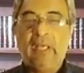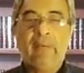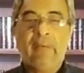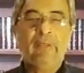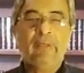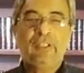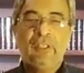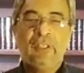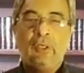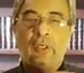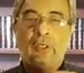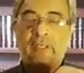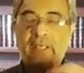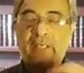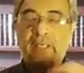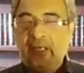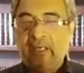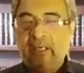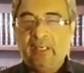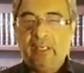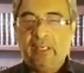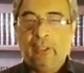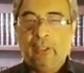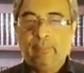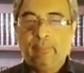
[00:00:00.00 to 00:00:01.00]
I would say, or
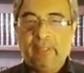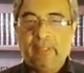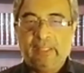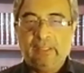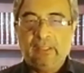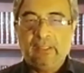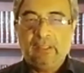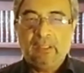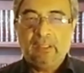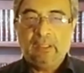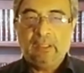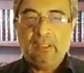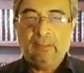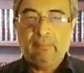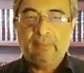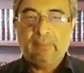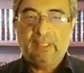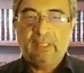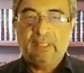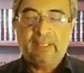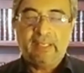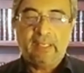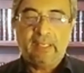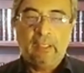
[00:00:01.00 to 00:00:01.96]
carried out by the